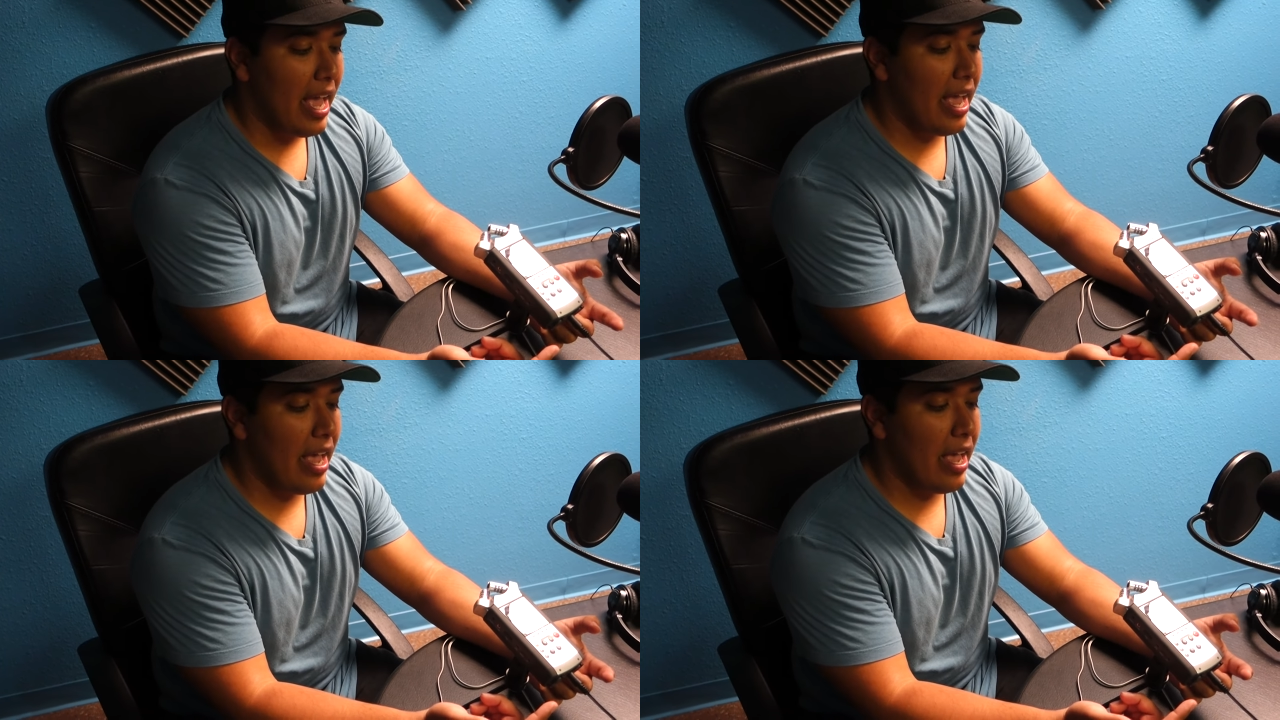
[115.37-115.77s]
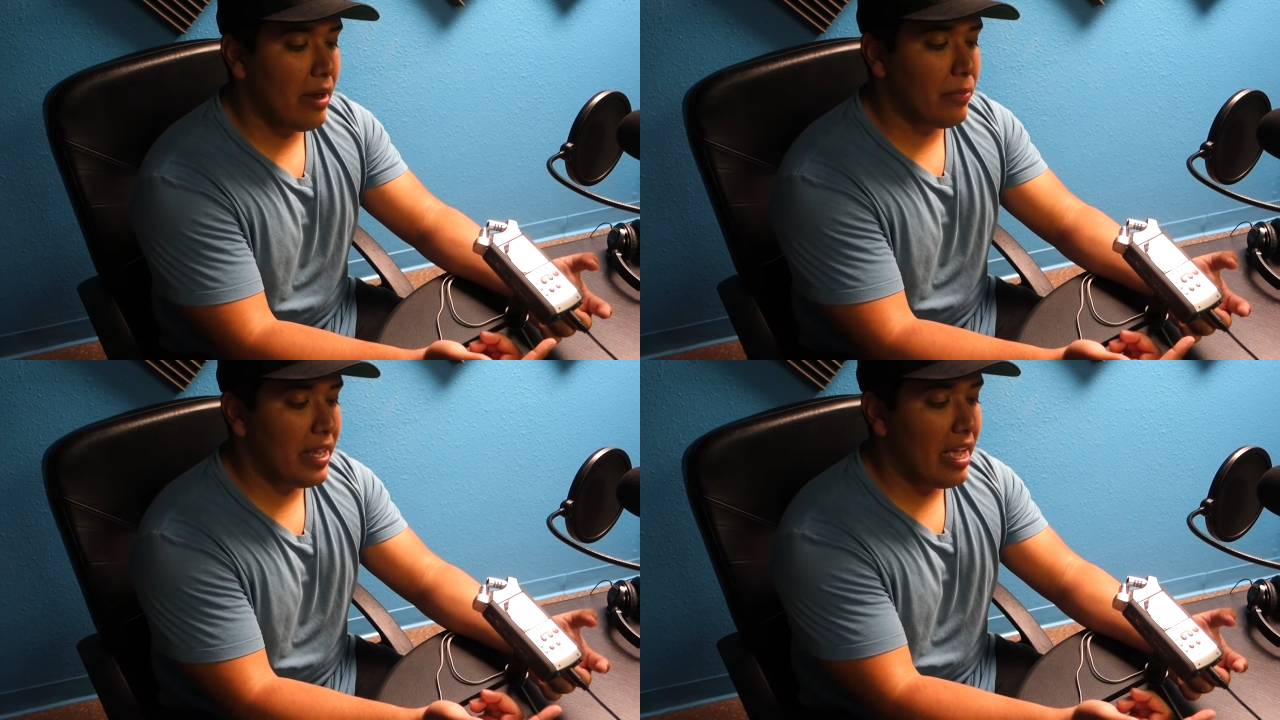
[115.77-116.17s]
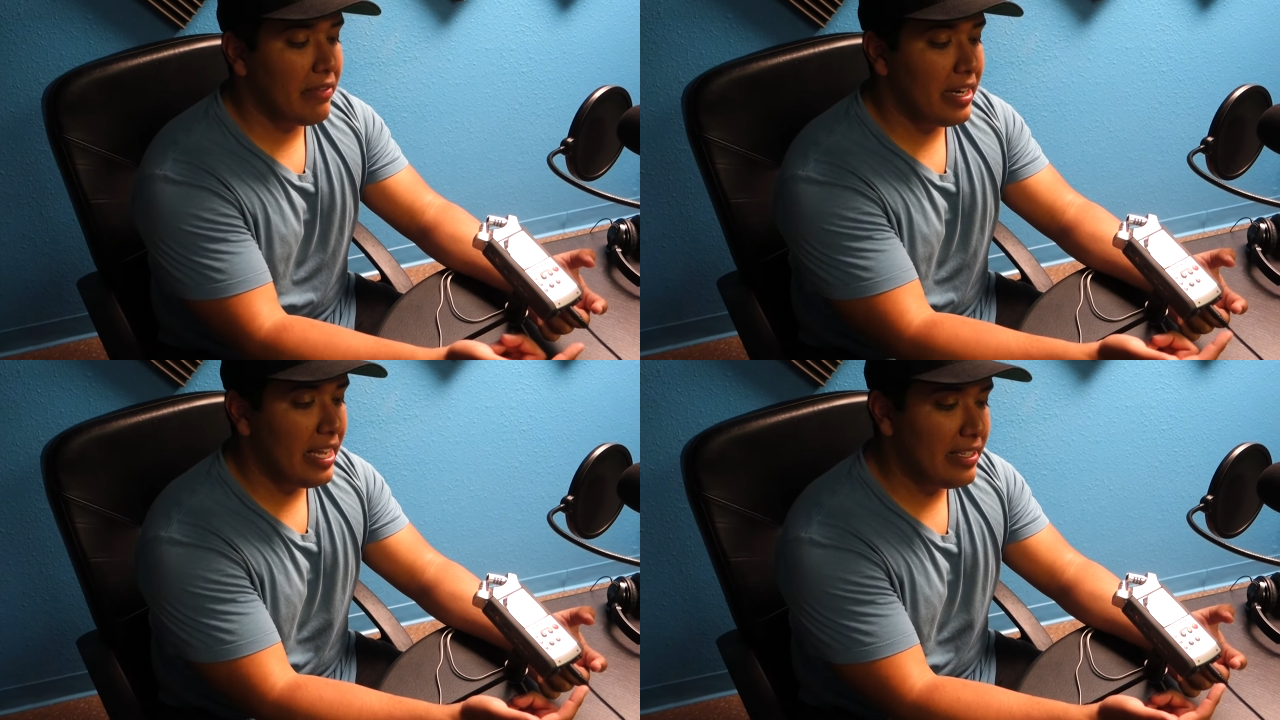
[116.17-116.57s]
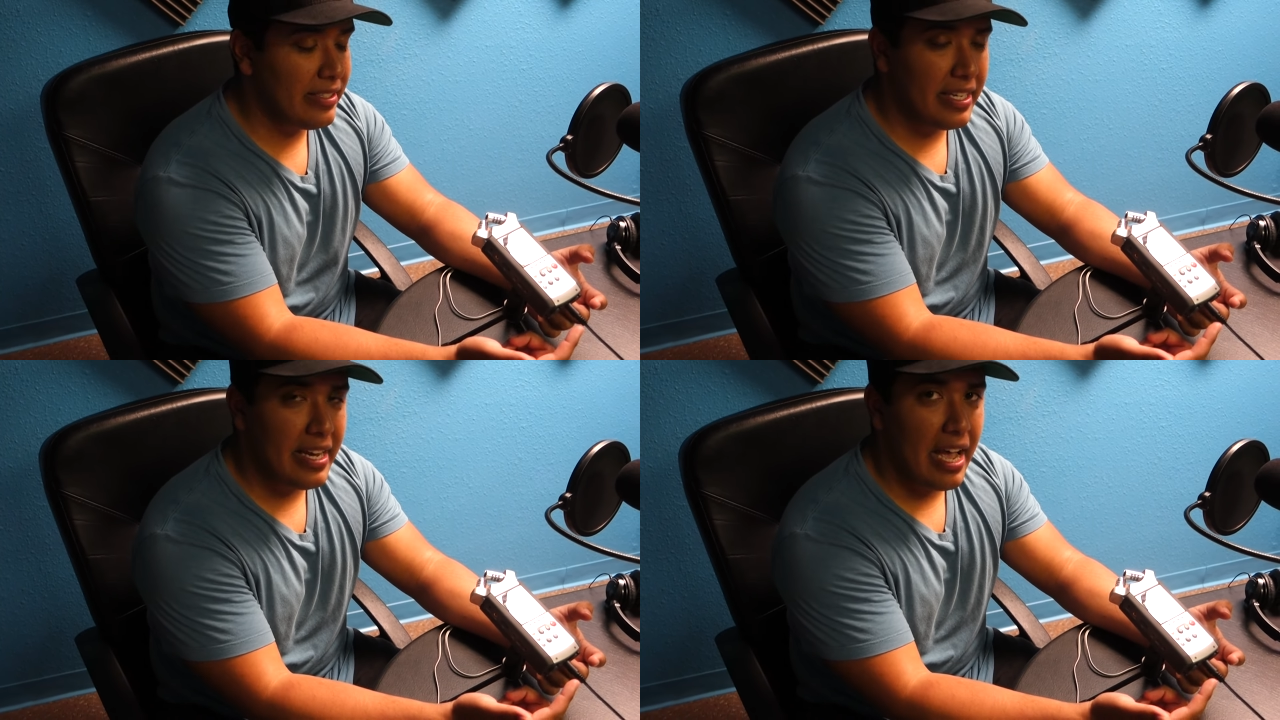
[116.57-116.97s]
and we have an
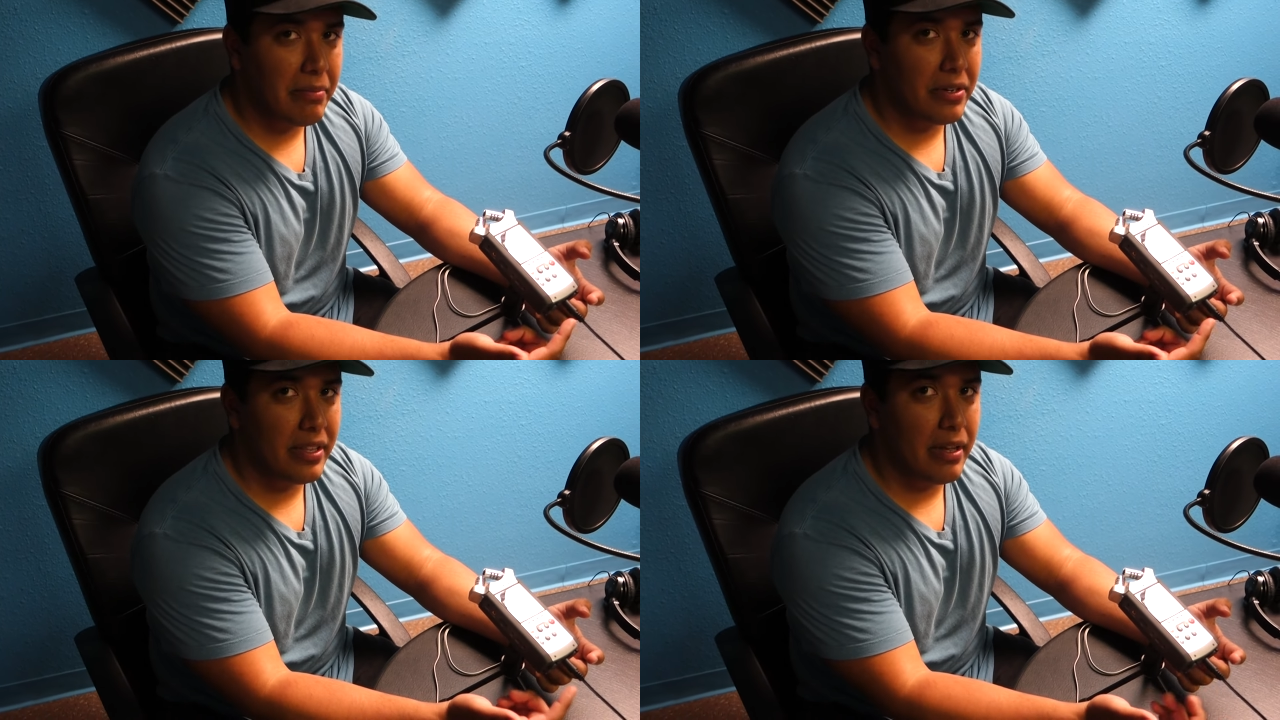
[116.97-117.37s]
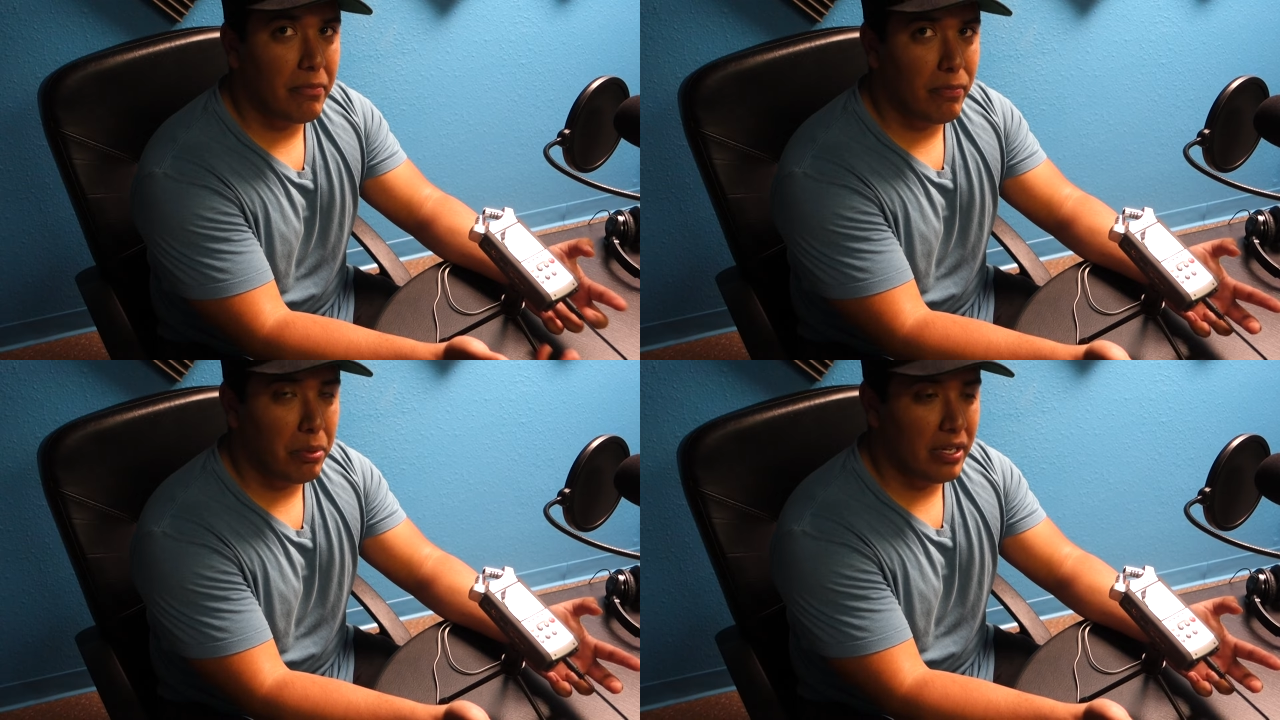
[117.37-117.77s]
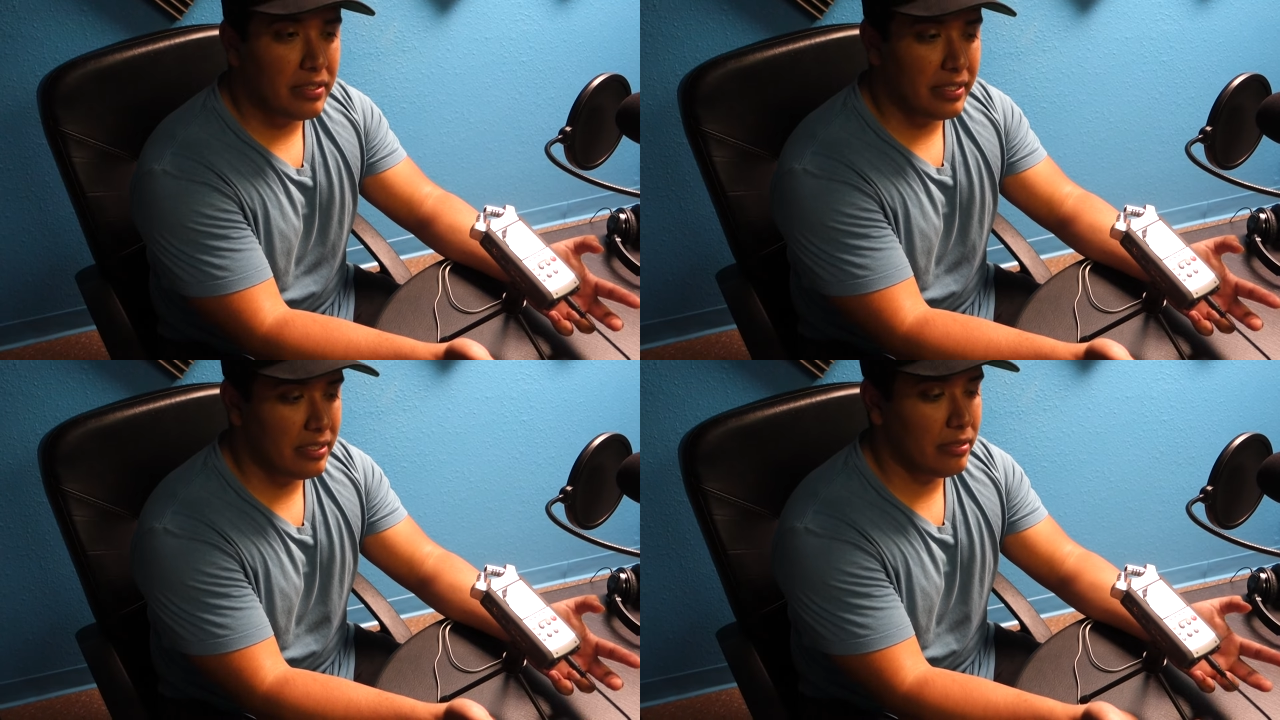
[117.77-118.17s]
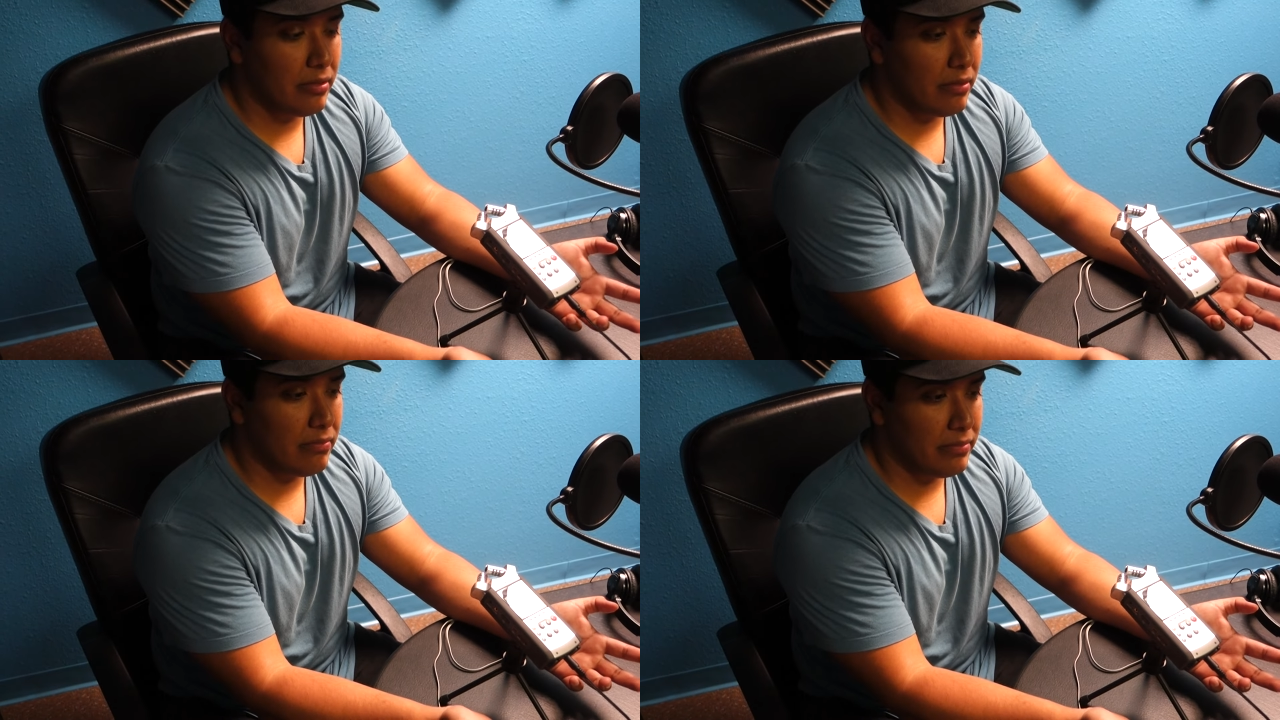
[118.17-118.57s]
AC adapter that plugs into,
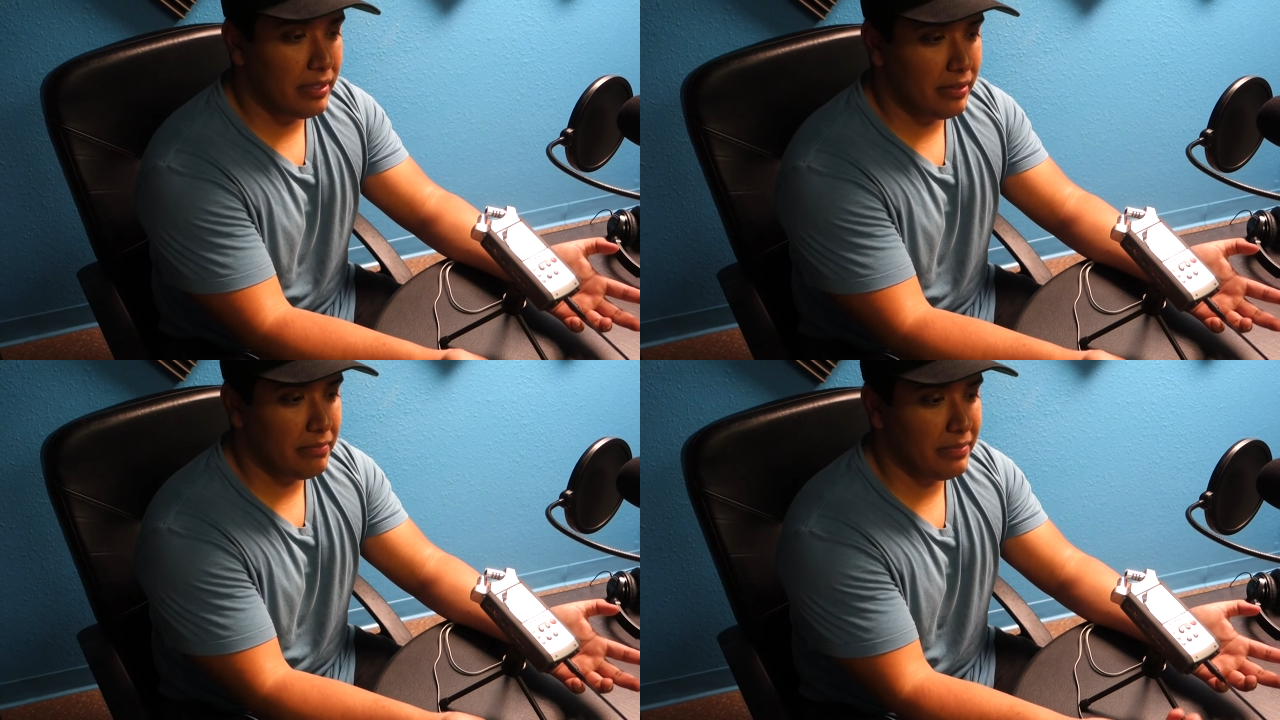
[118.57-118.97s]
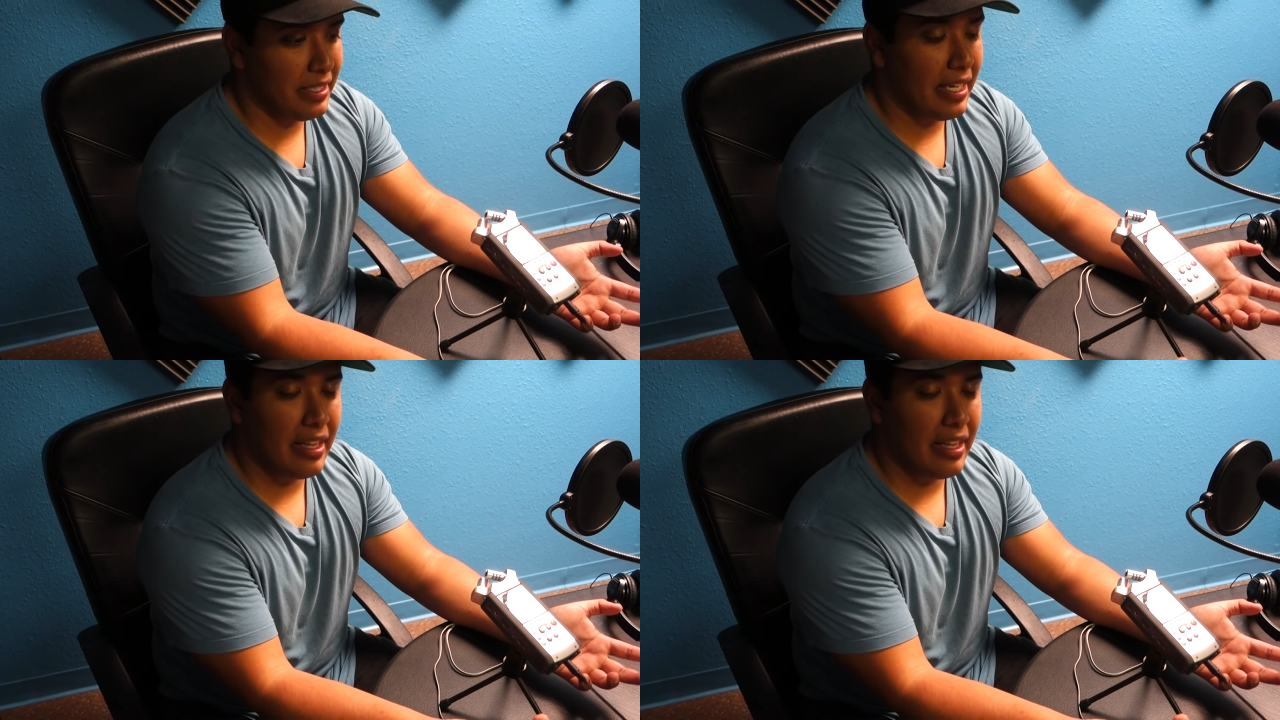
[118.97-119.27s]
you know, to get